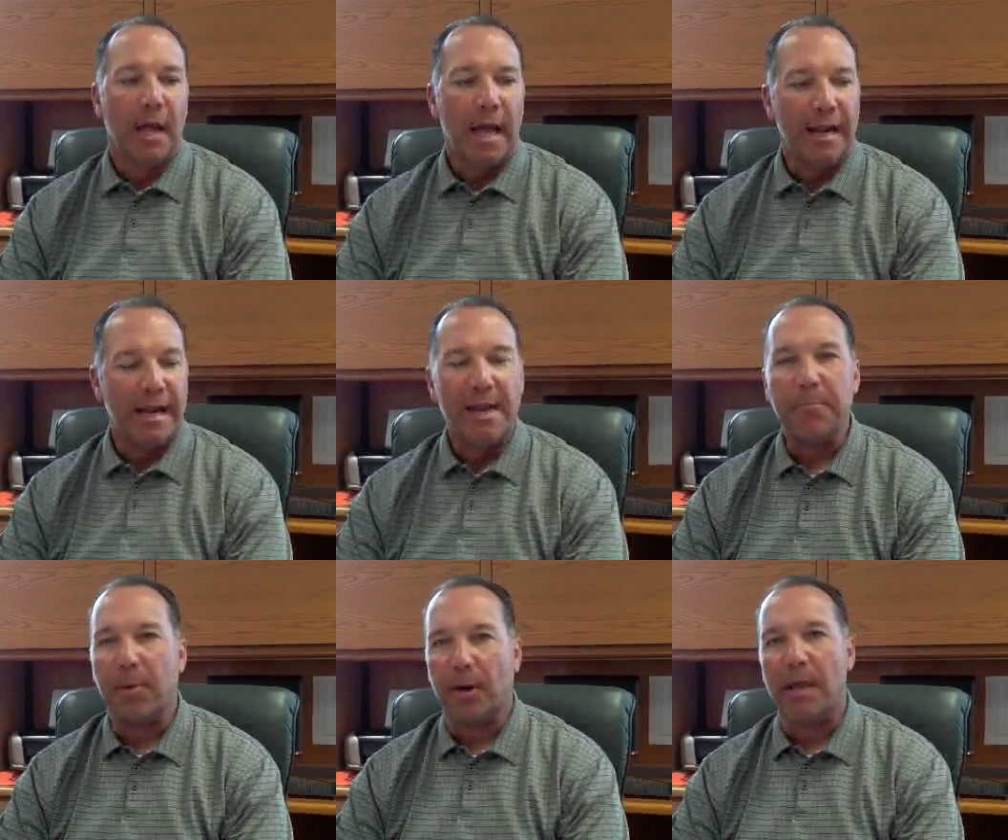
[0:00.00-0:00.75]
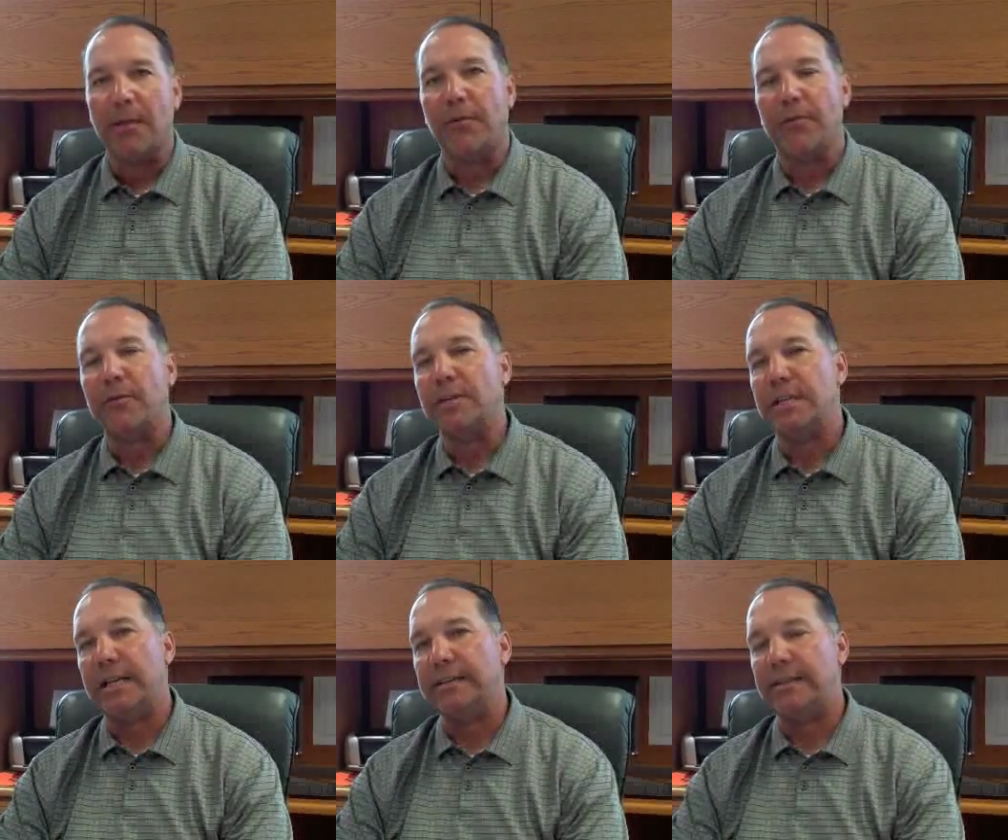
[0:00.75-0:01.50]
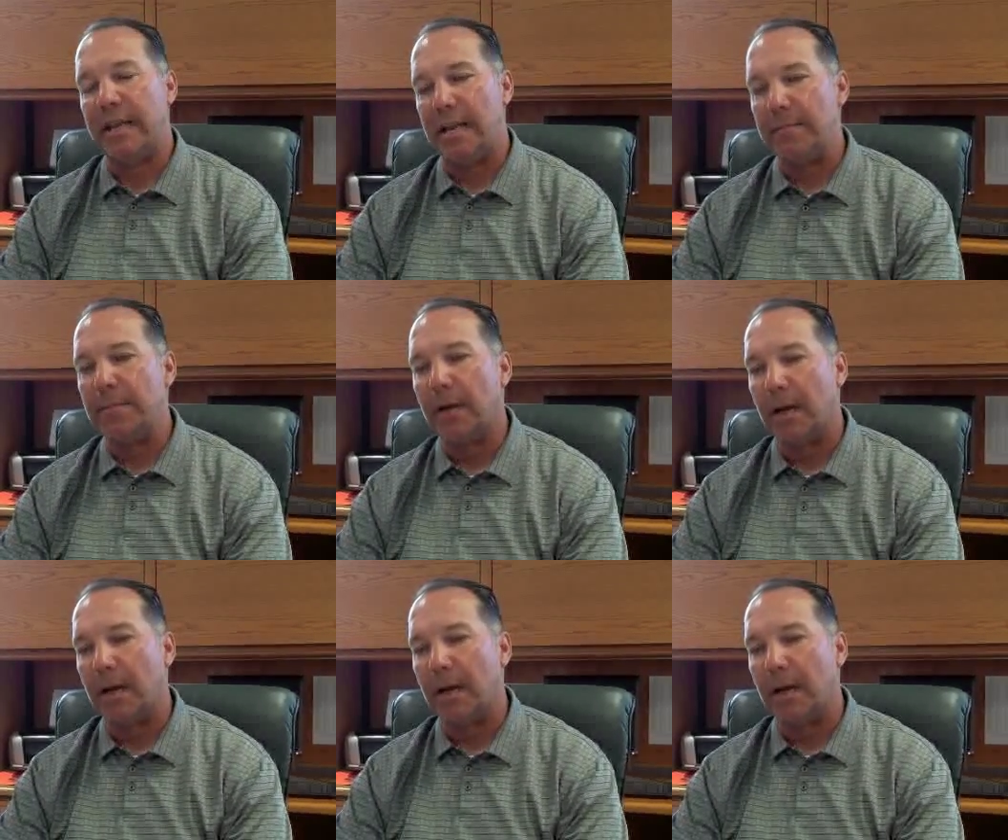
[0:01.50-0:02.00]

And, and play for the visiting team,